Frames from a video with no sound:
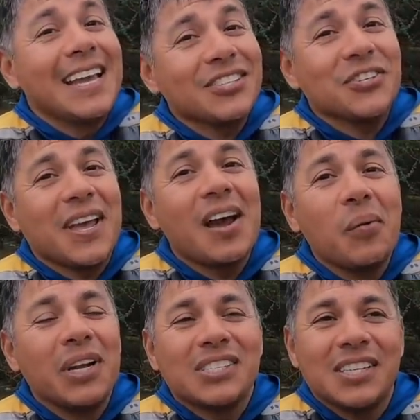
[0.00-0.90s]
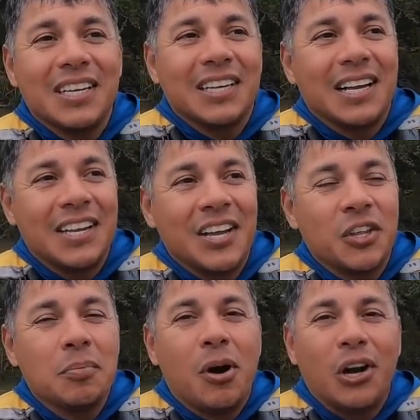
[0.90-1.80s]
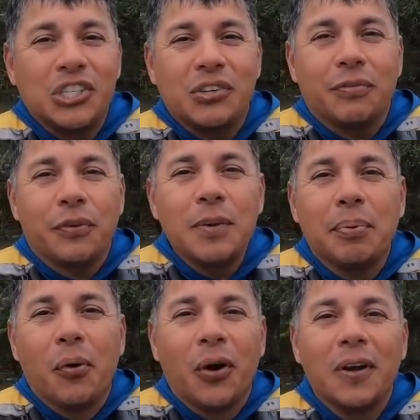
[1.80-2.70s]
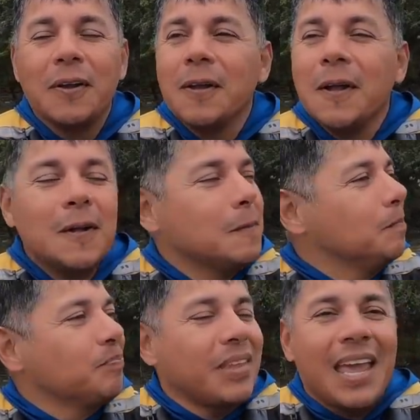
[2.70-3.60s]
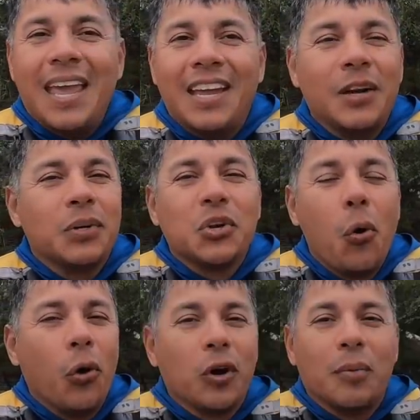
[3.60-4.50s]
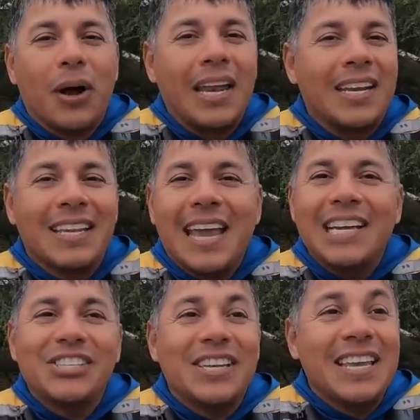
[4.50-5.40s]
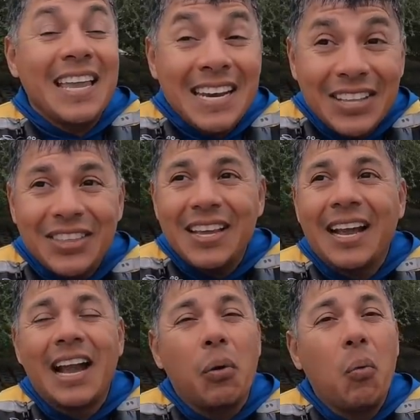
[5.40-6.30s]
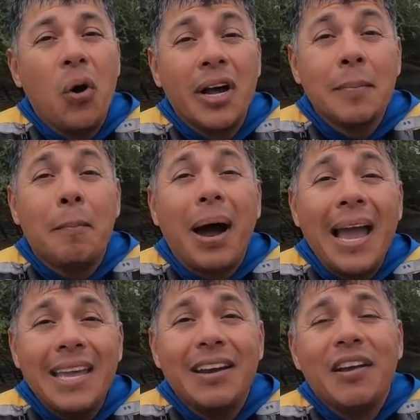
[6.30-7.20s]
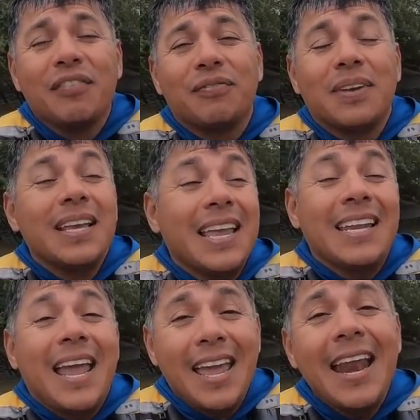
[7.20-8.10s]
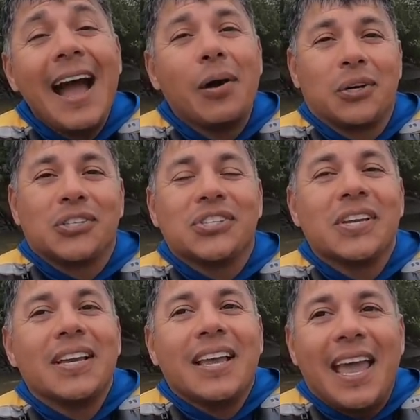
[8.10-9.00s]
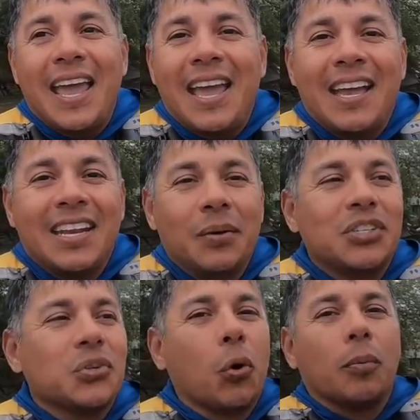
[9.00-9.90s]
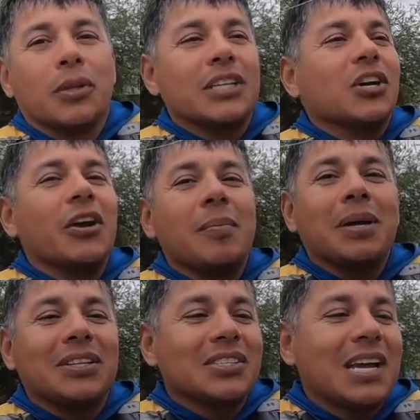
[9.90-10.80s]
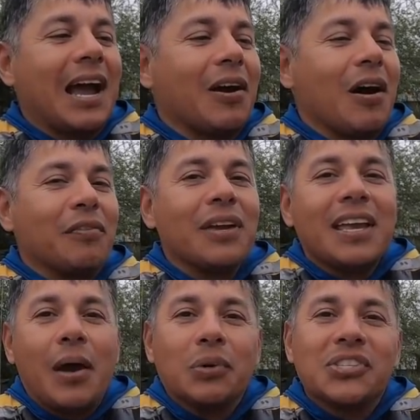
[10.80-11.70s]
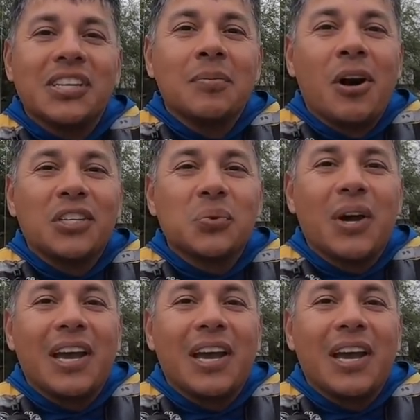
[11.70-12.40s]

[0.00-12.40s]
yesterday I went to another marsh in Freeport and it was horrible. I didn't catch anything. I got one bite in eight hours and it was just horrible. Let's hurry up get this guy off and we'll send him on his